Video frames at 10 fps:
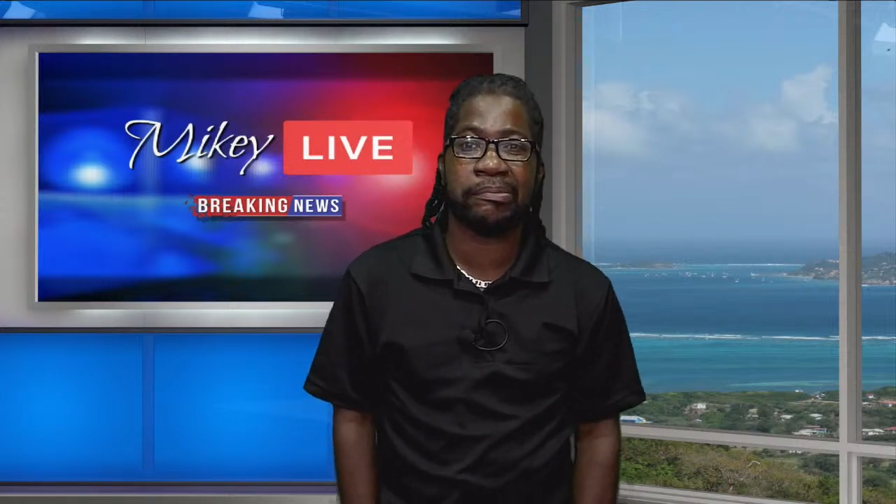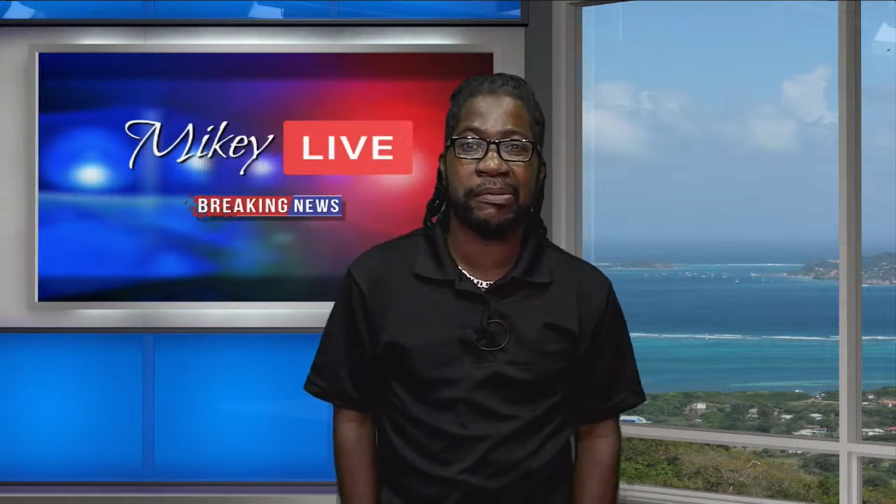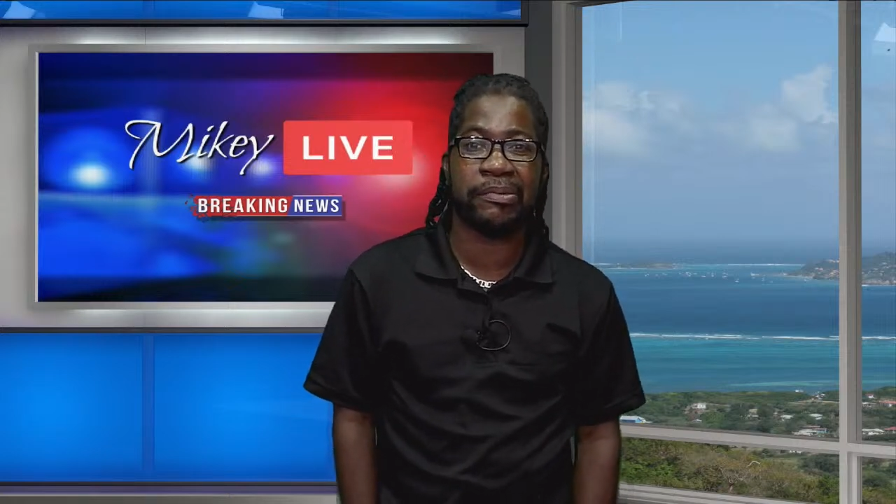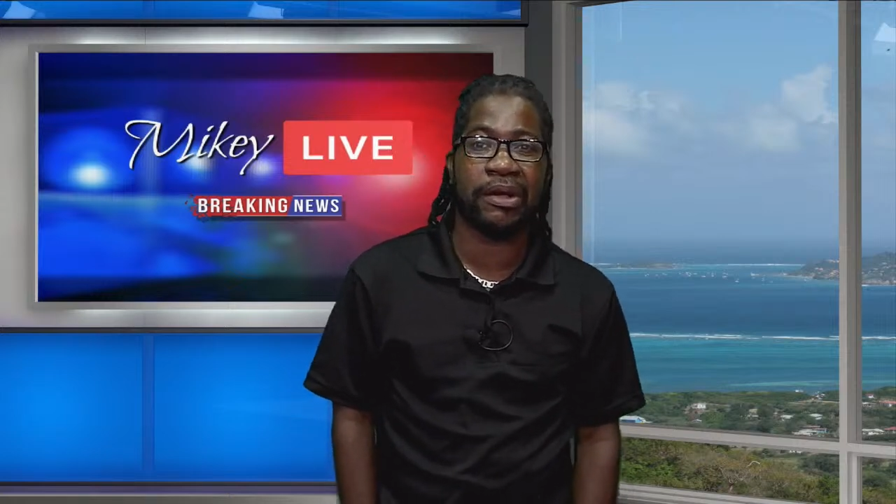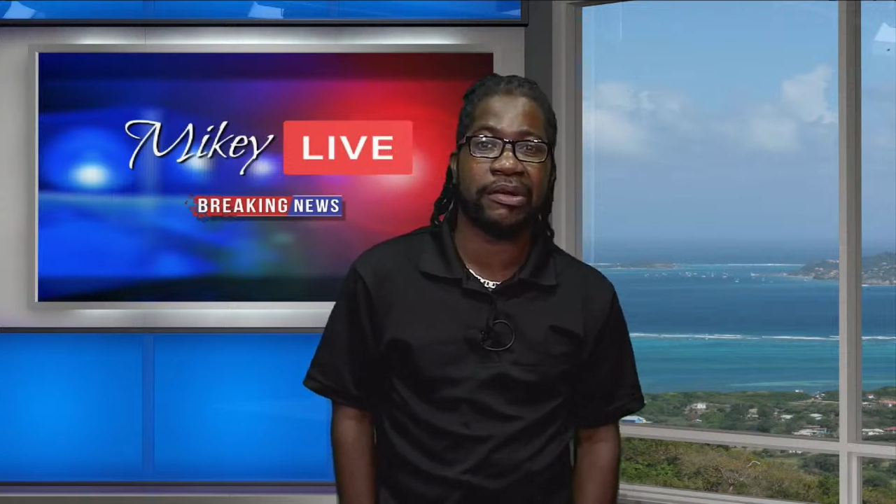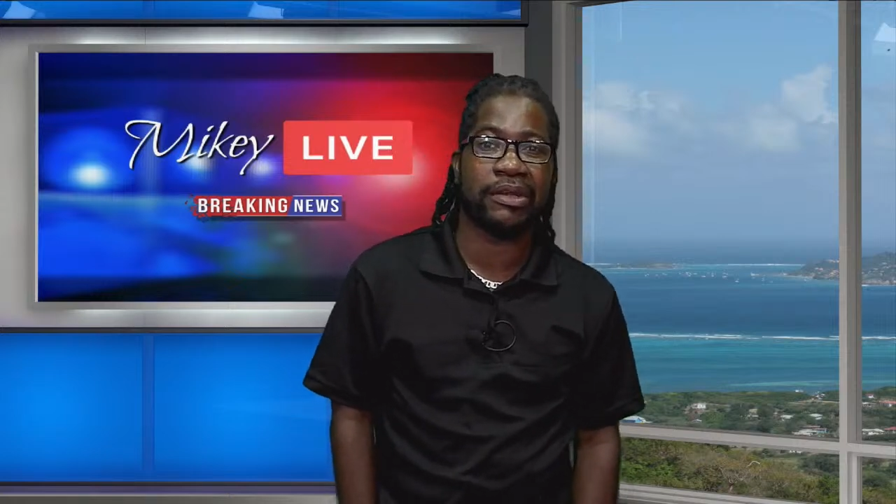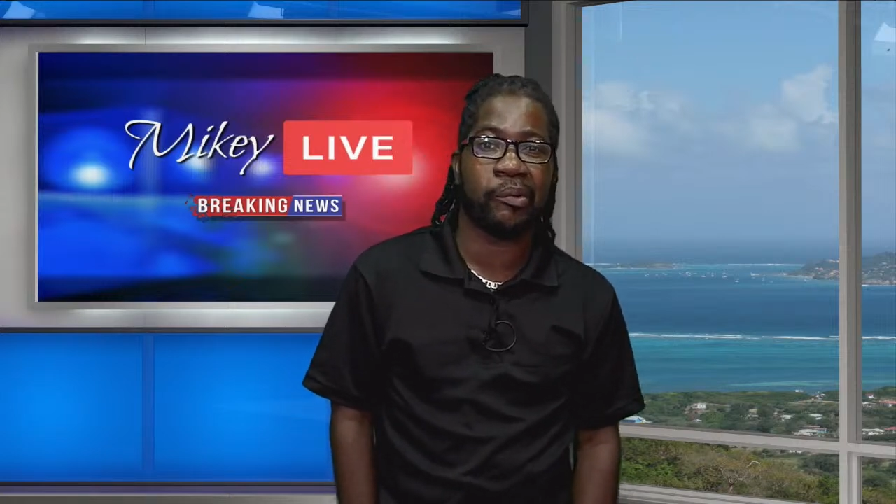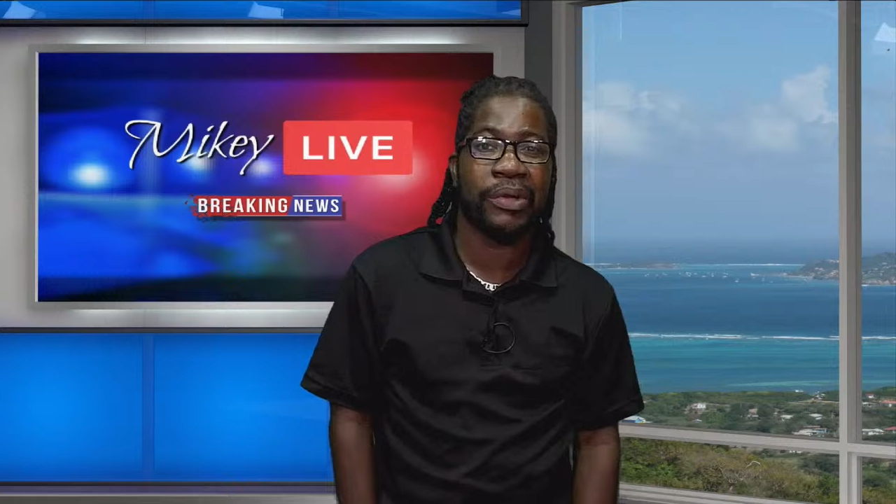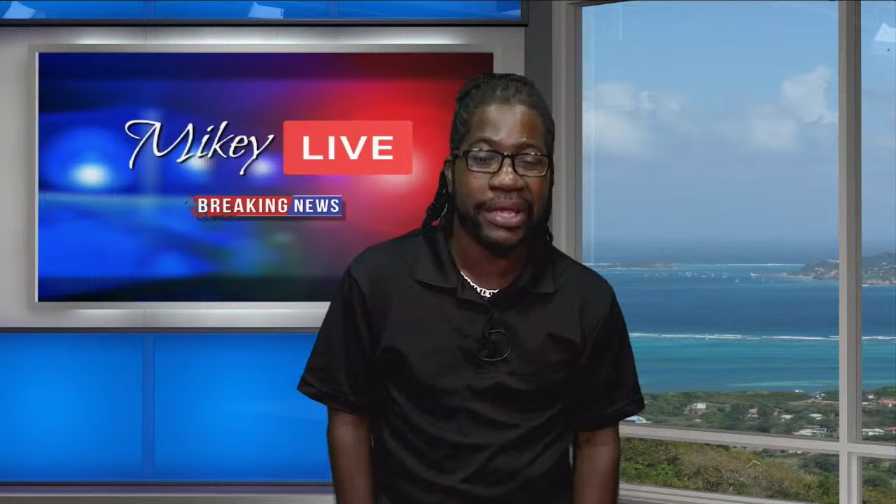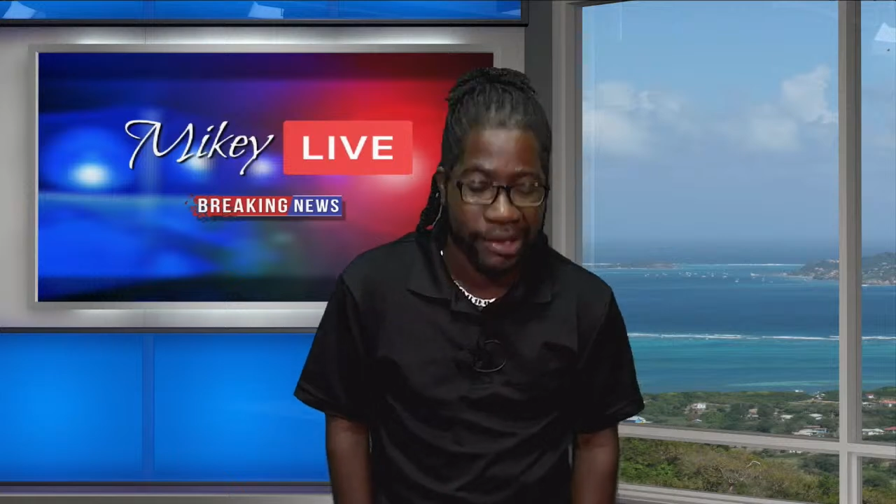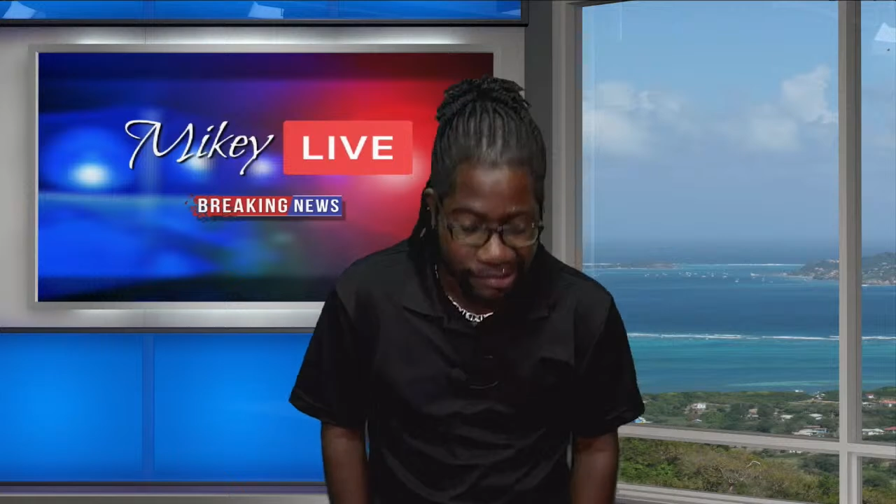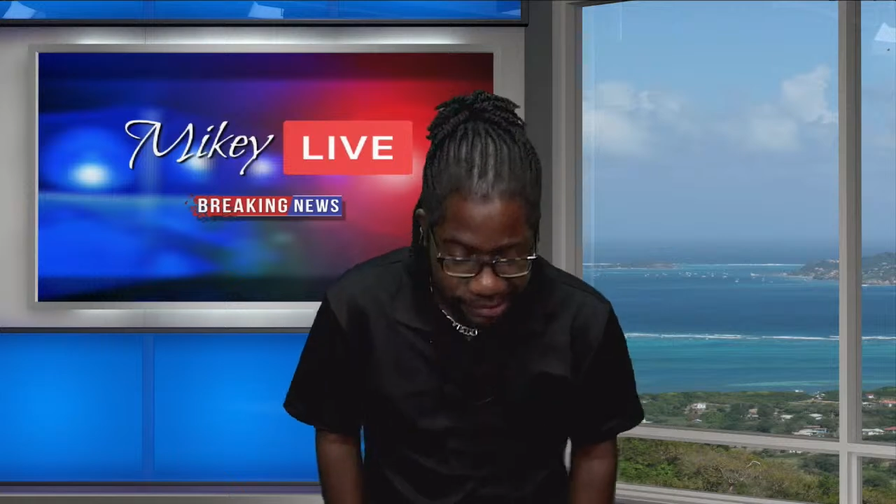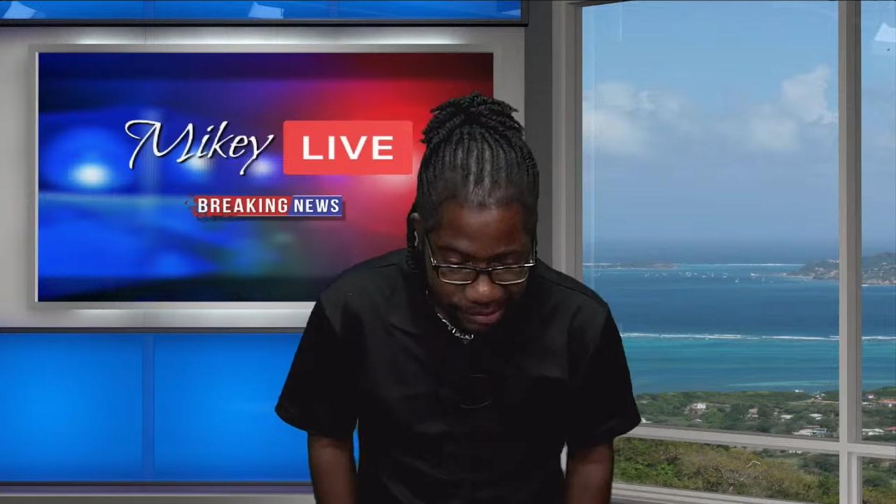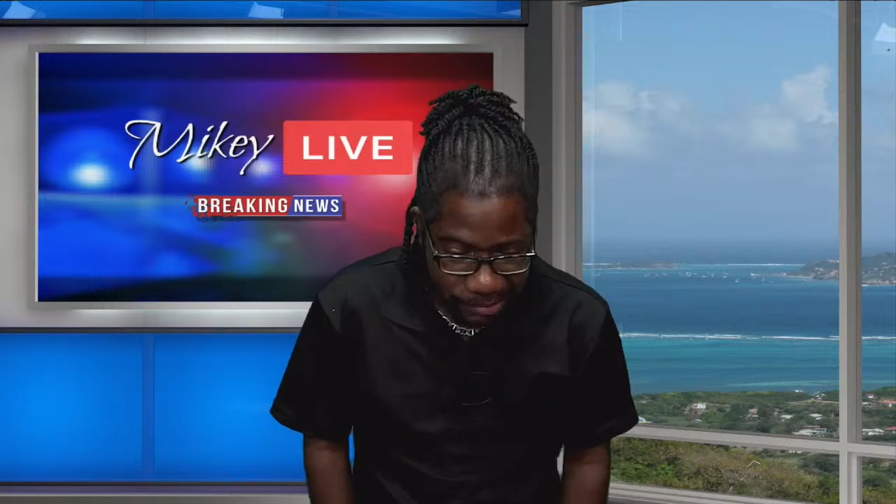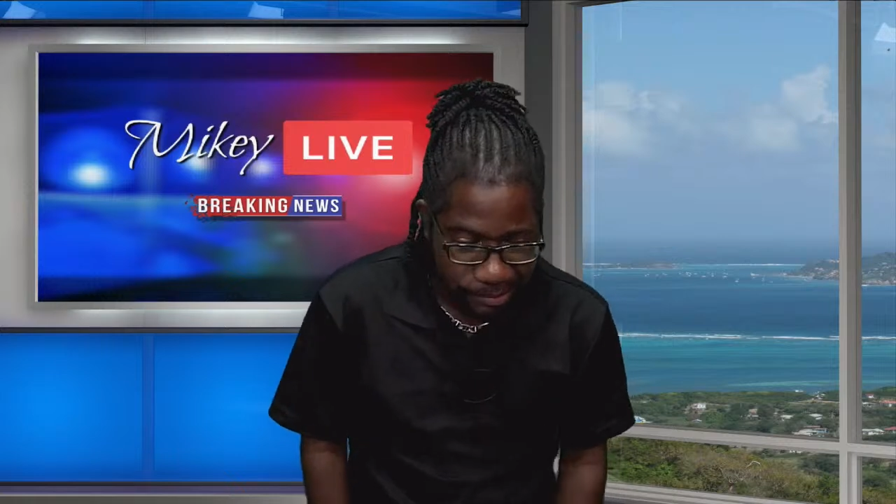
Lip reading: people are the weakest.